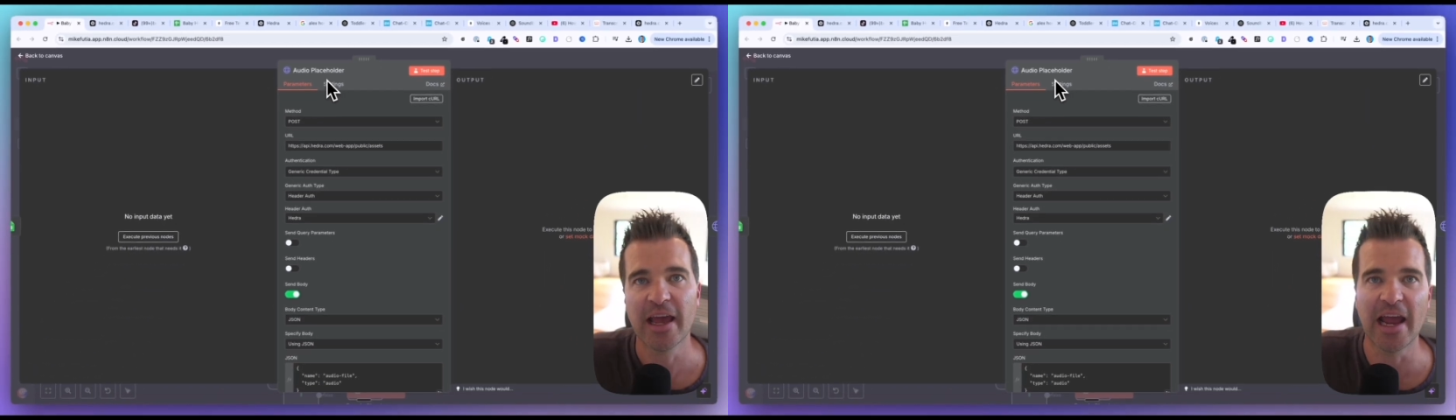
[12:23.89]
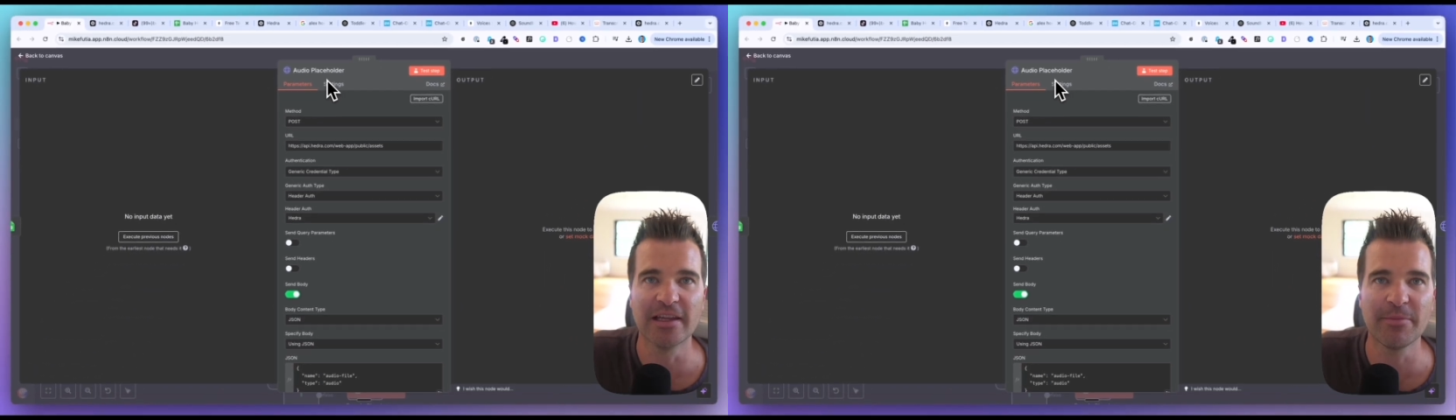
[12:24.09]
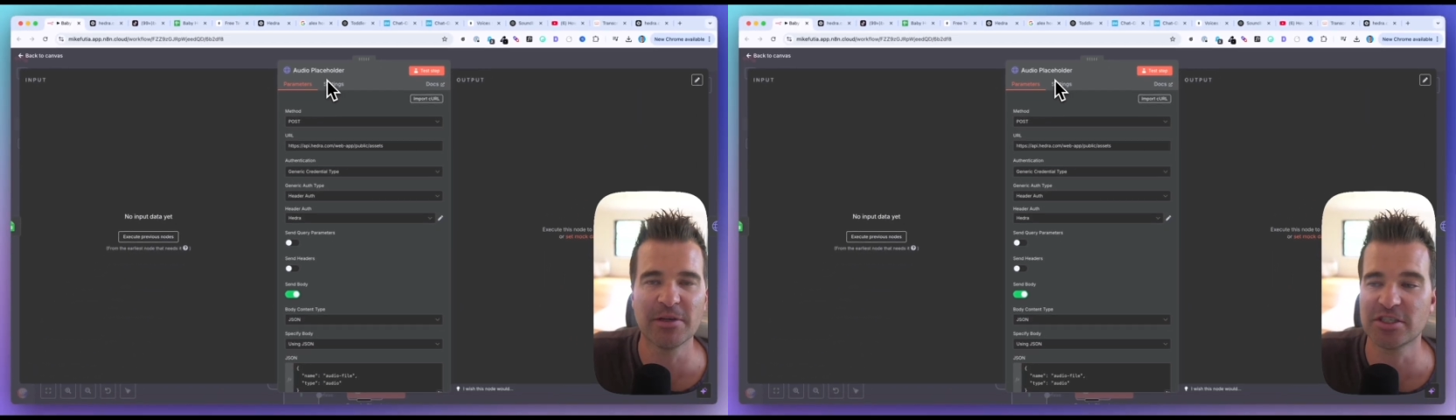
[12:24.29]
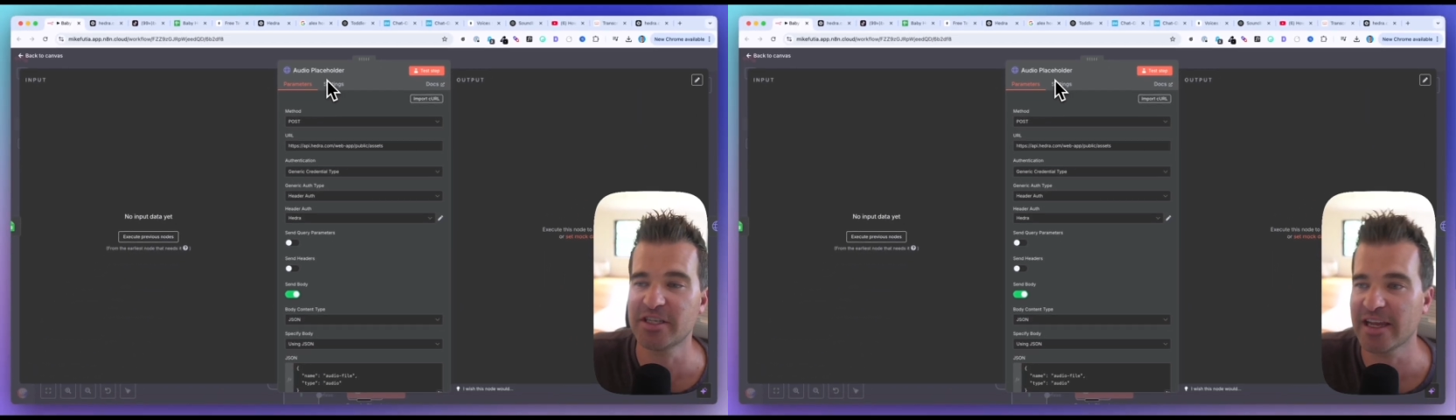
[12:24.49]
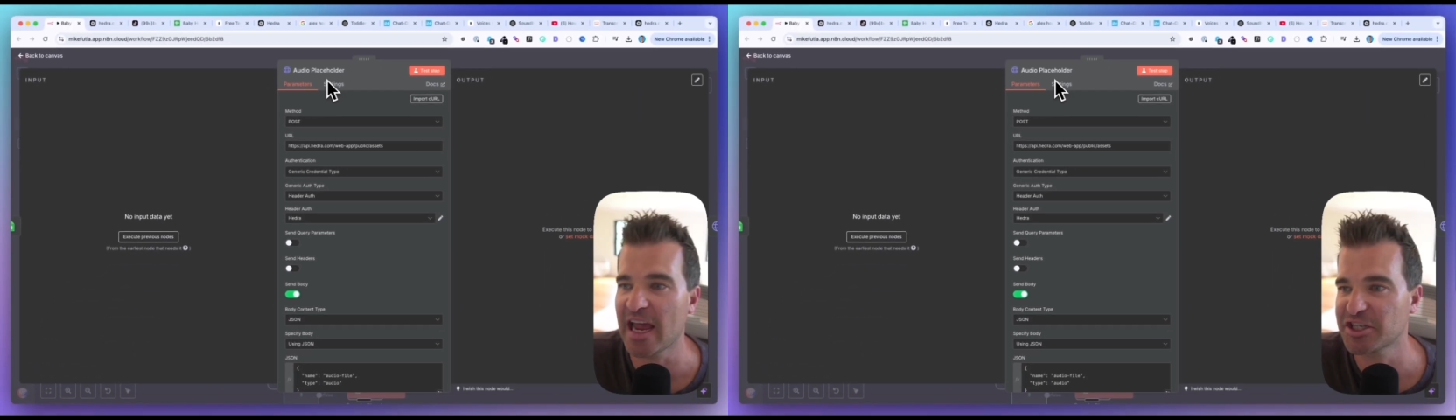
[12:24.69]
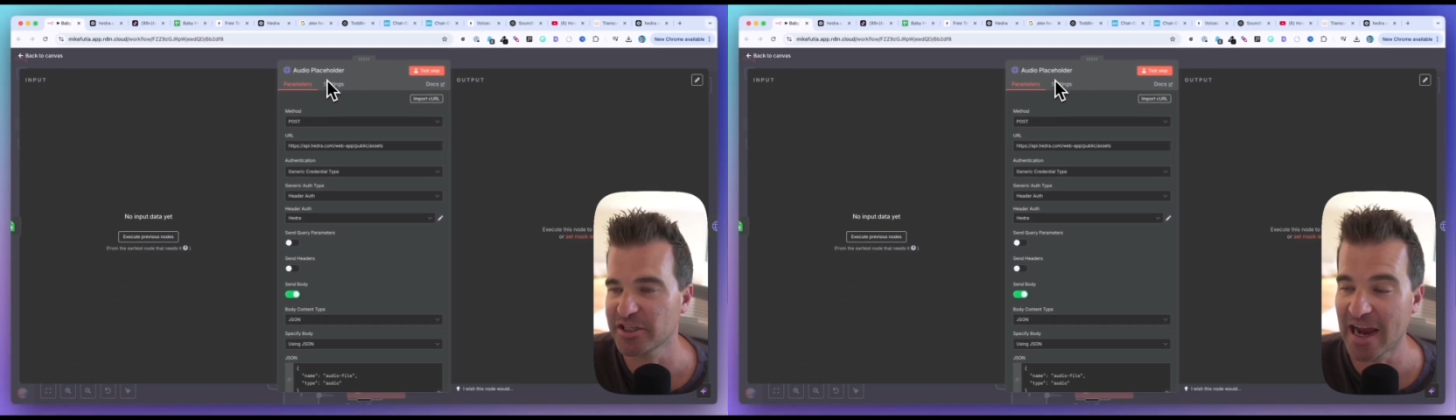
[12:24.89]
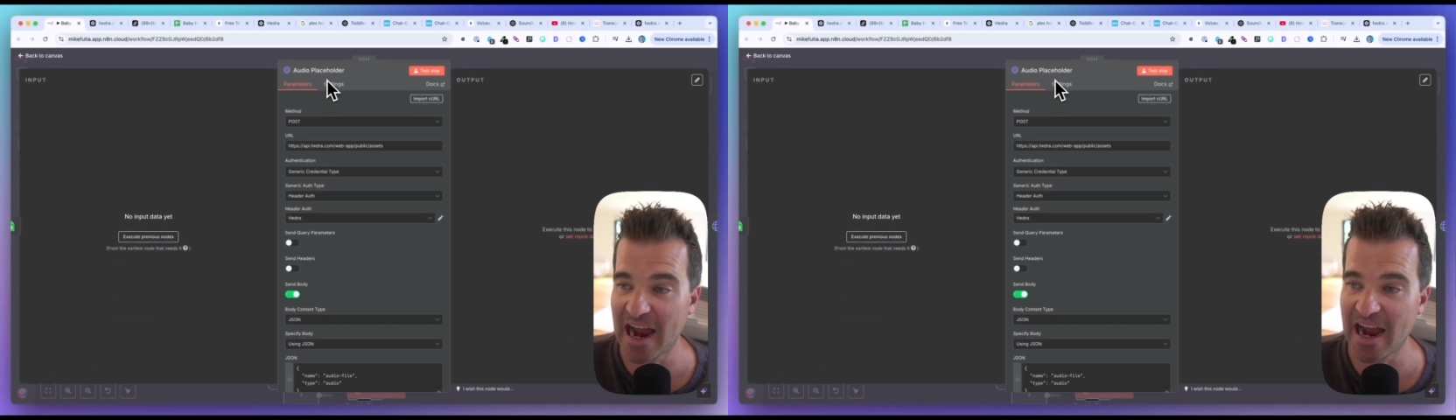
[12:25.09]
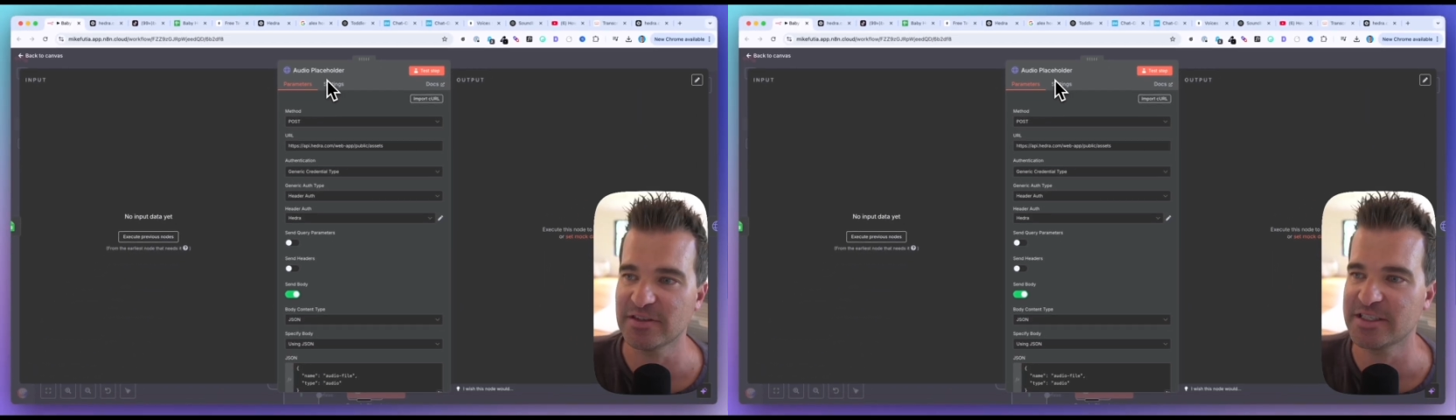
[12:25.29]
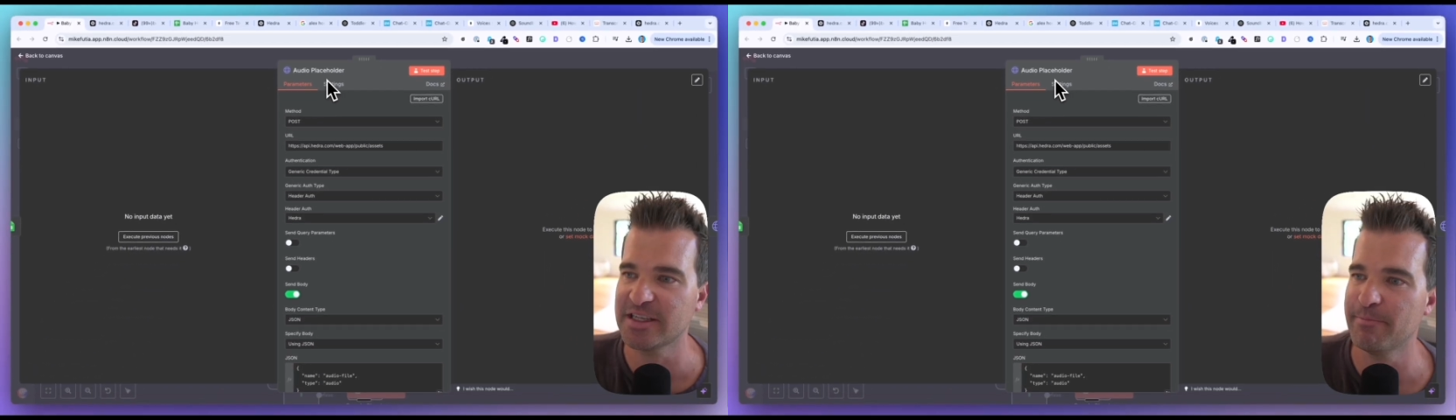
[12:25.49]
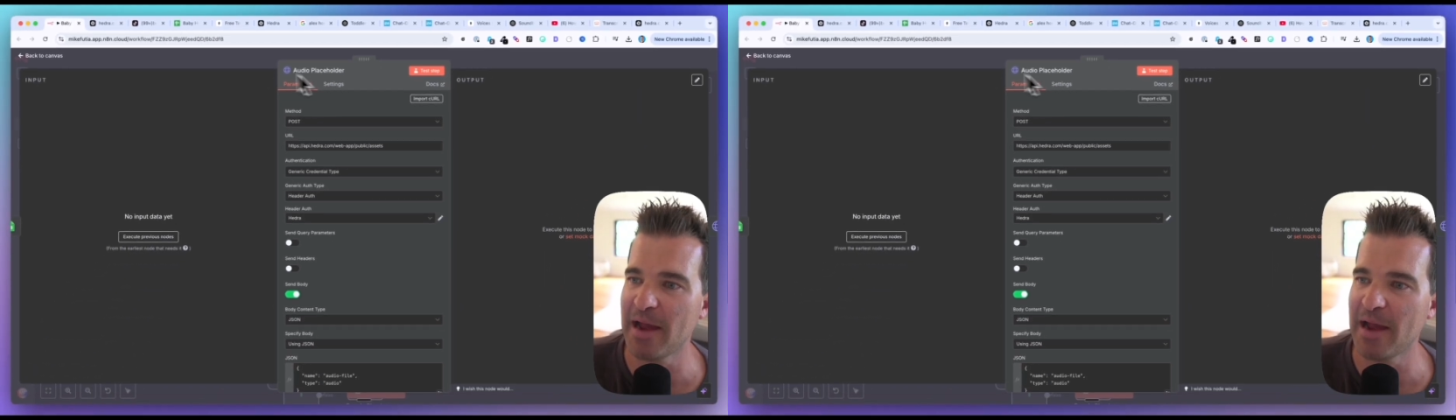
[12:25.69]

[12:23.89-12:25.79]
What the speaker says: and let me just take actually a half a step